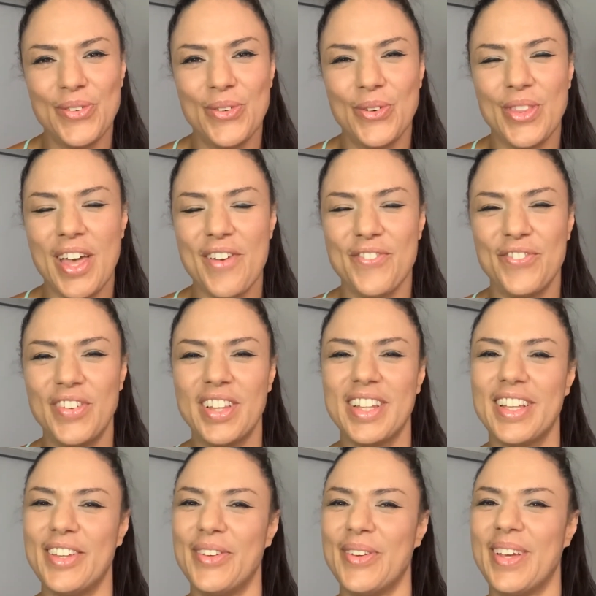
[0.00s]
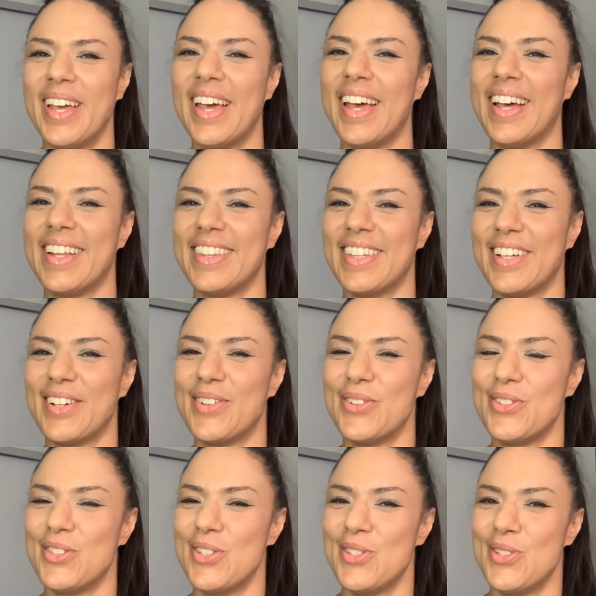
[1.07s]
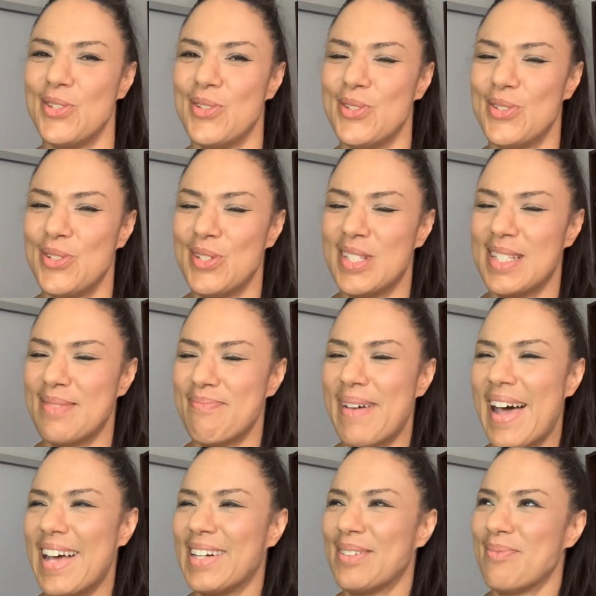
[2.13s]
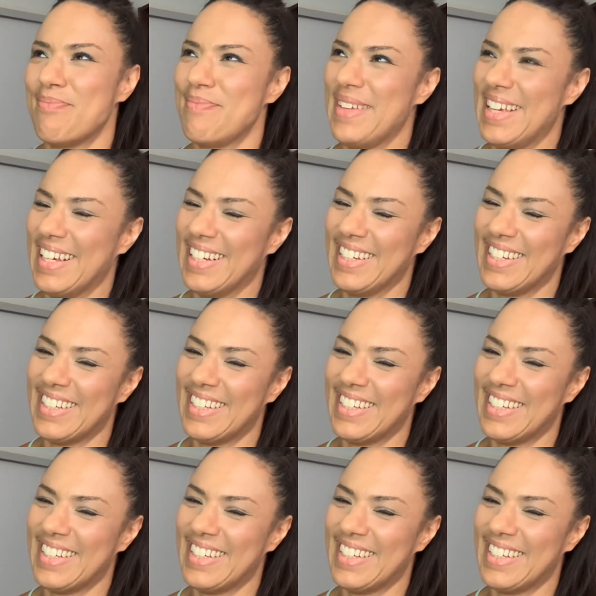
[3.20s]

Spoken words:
or that feeling you get that causes you to smile big?